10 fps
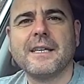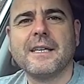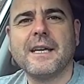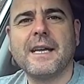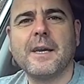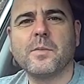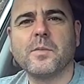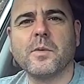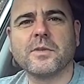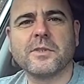
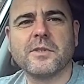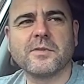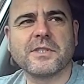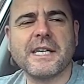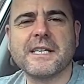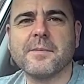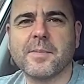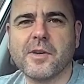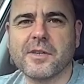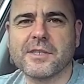What we'll do is we'll send you a
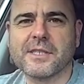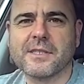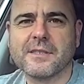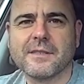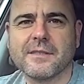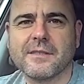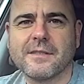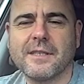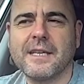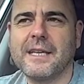box.
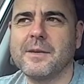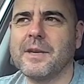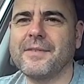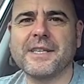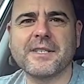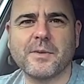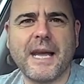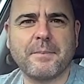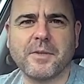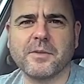I've had this with
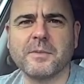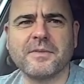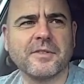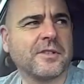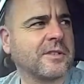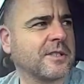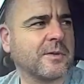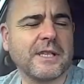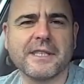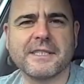Apple with my phone as
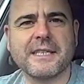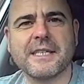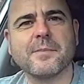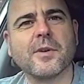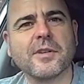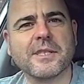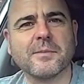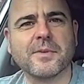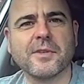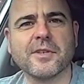well. They send you a box in
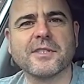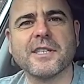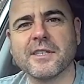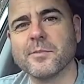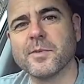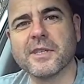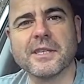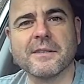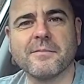post, and you put your